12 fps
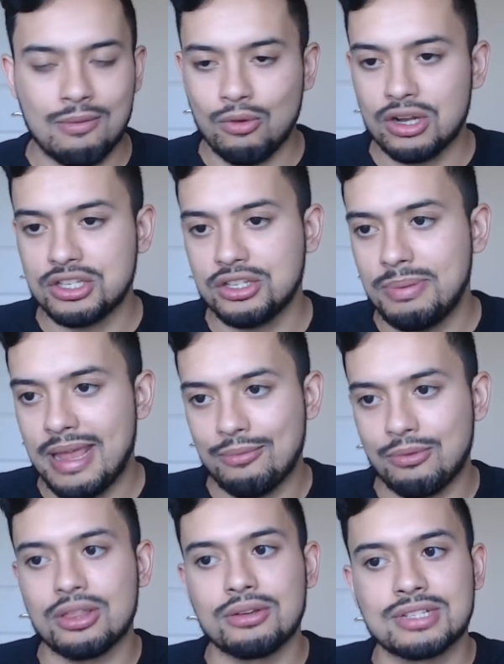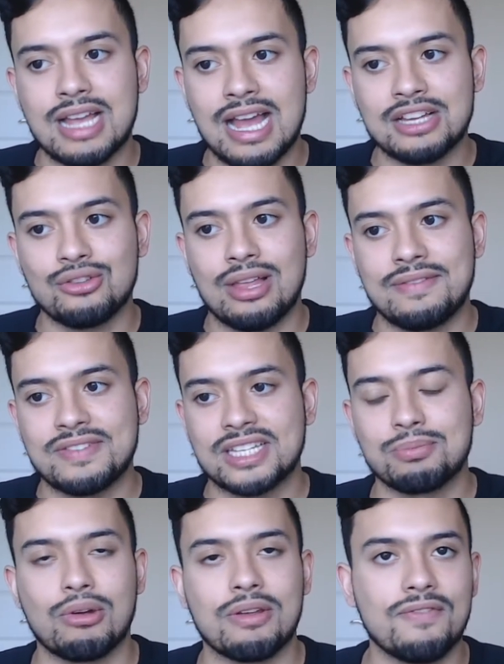and once you pay one of those guys, you'll have
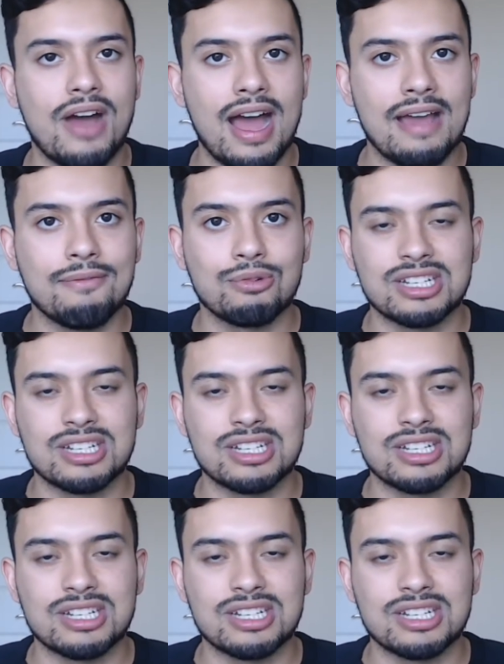$6.5,